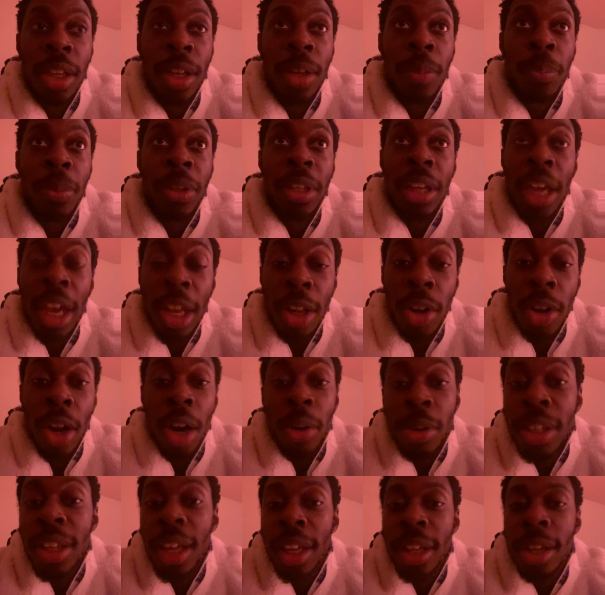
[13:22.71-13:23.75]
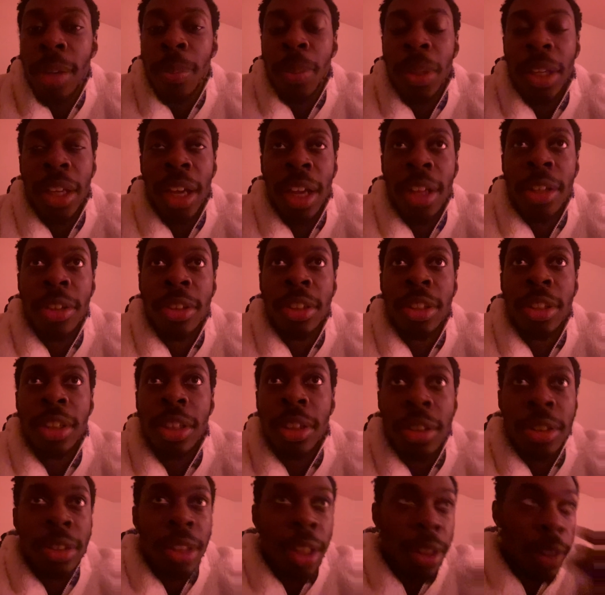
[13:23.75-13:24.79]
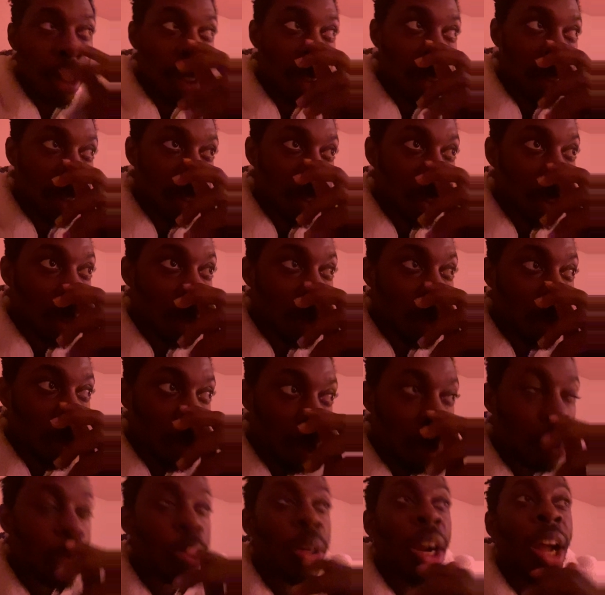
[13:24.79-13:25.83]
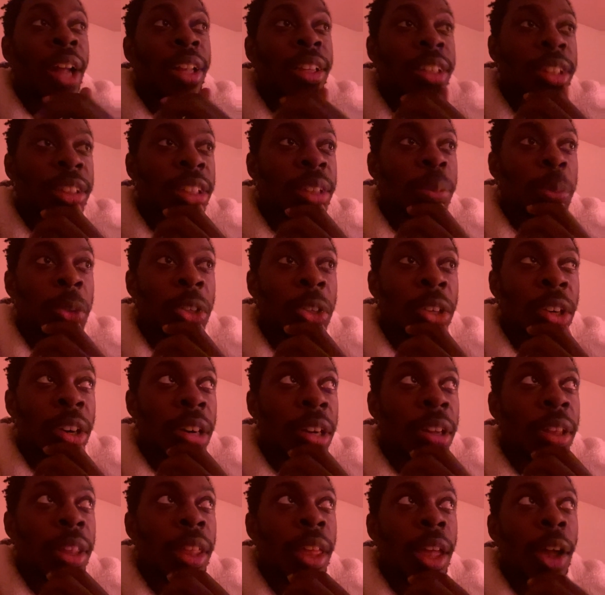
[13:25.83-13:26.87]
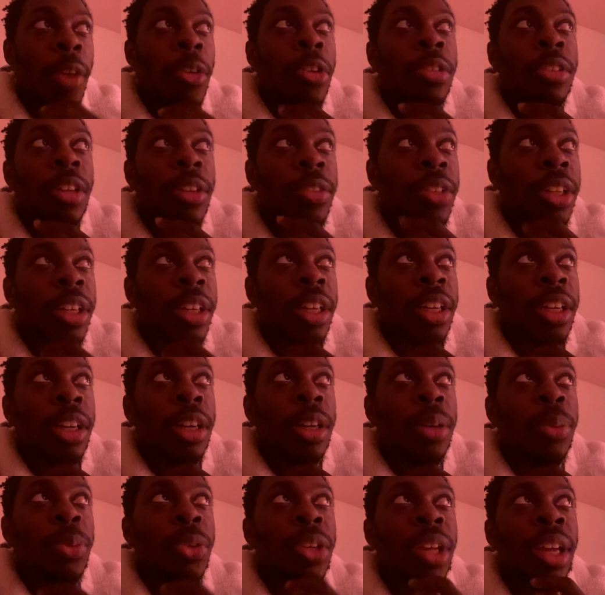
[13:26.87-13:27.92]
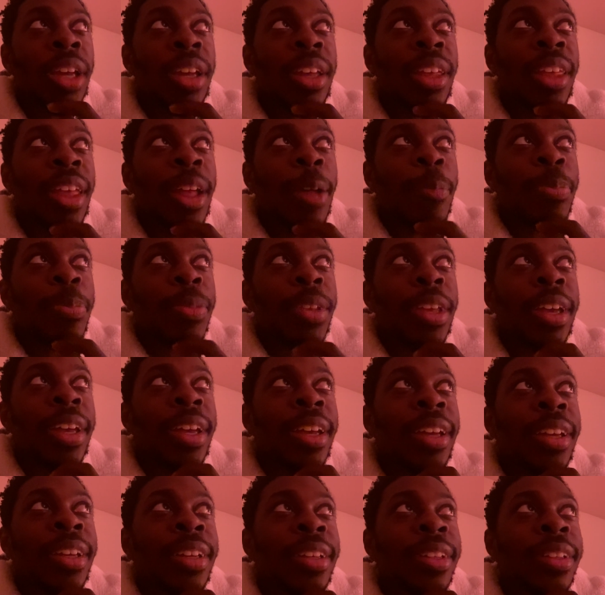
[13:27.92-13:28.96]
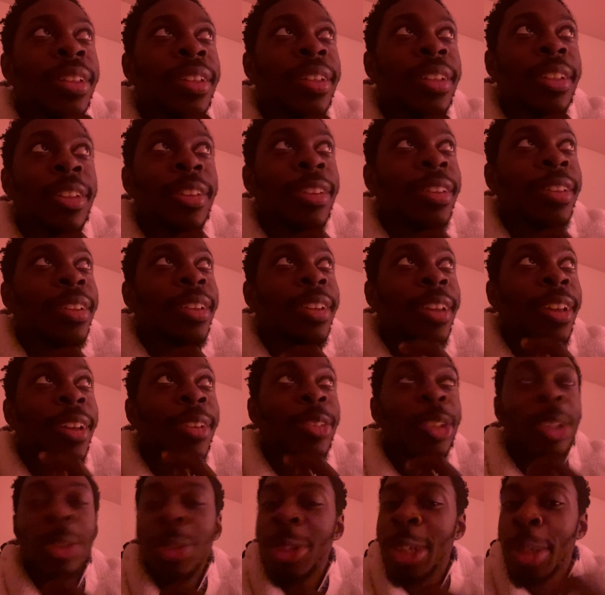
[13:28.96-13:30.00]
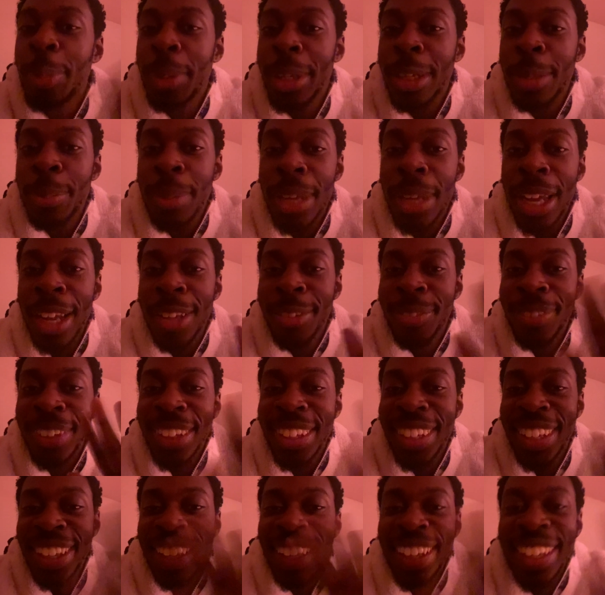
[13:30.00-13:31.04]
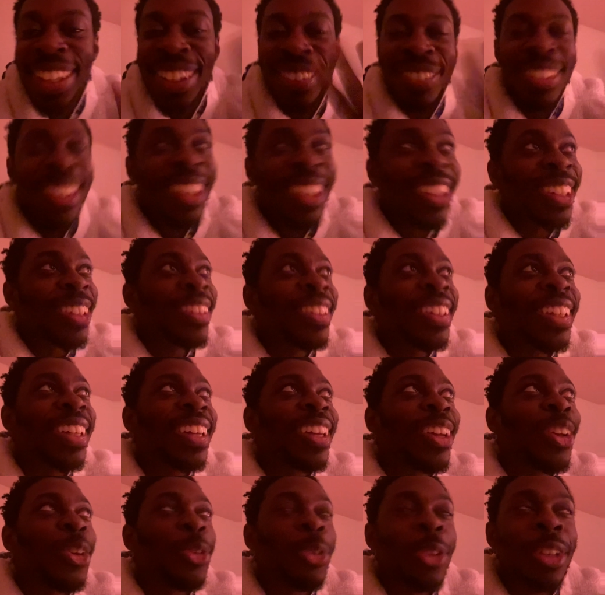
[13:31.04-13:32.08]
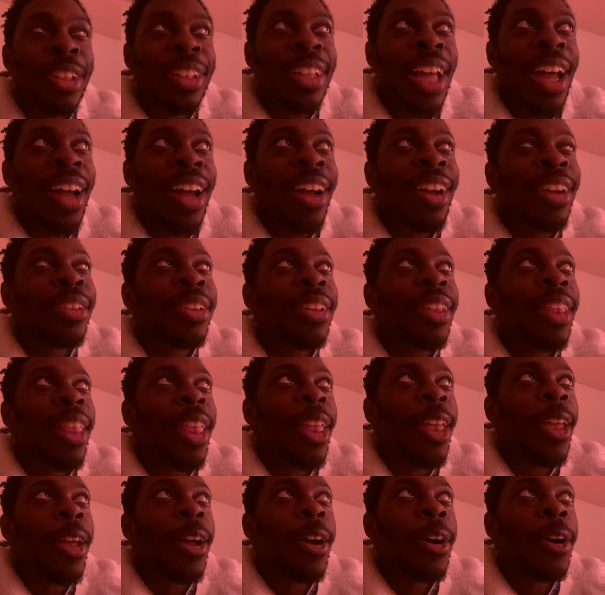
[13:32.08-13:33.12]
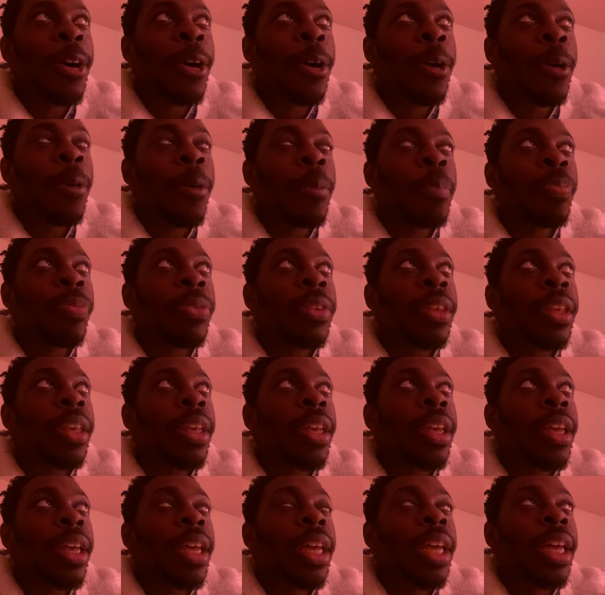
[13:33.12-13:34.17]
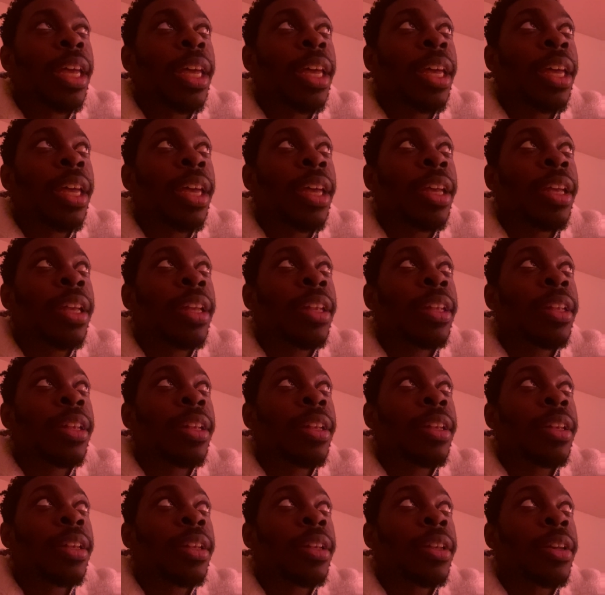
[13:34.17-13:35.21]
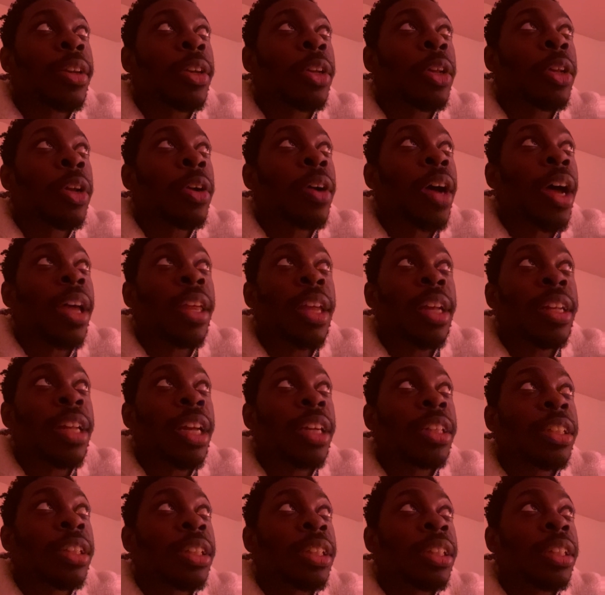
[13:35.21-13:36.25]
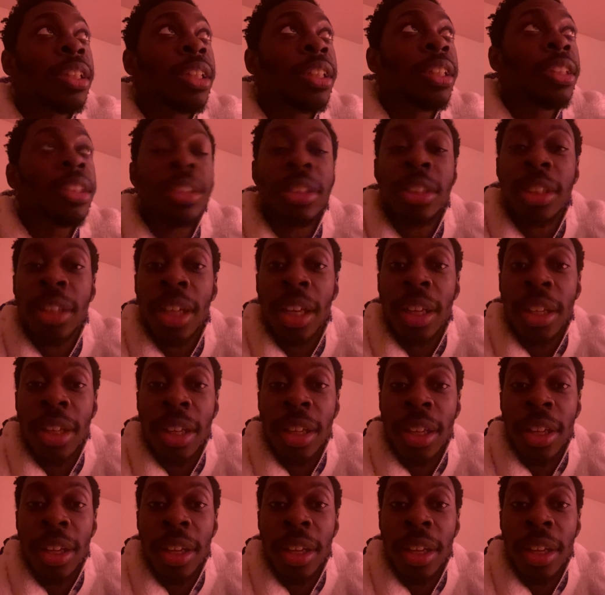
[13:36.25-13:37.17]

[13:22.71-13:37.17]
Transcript: piano. I really like her piano skills. I think she should practice it more. I would love to hear her play. And if she want to be in a band with me, we can do it if you're down. And you know, I like that she listens to like